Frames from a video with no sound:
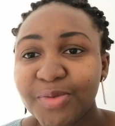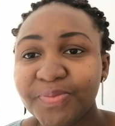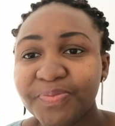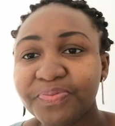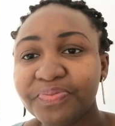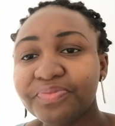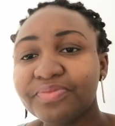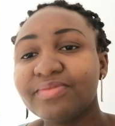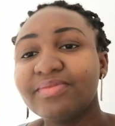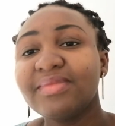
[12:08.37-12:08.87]
you
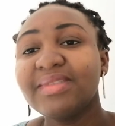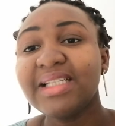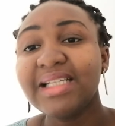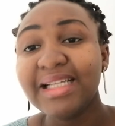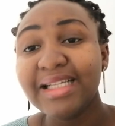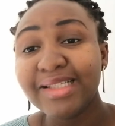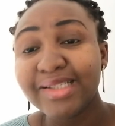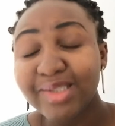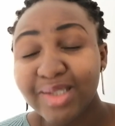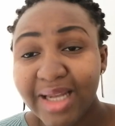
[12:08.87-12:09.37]

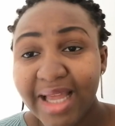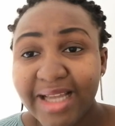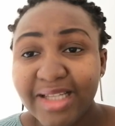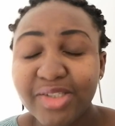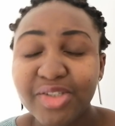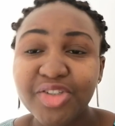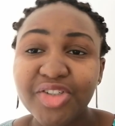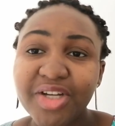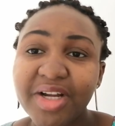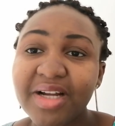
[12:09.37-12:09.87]
to
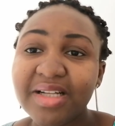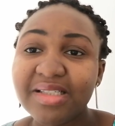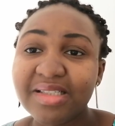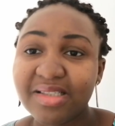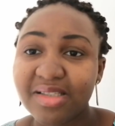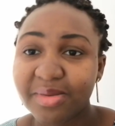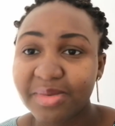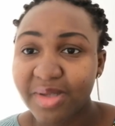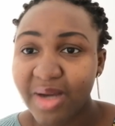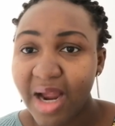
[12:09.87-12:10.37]
like, to share, and
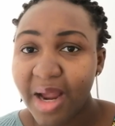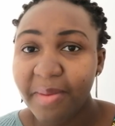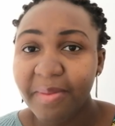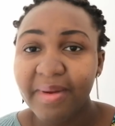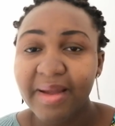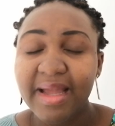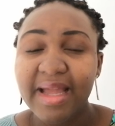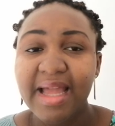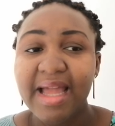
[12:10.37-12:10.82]
to subscribe.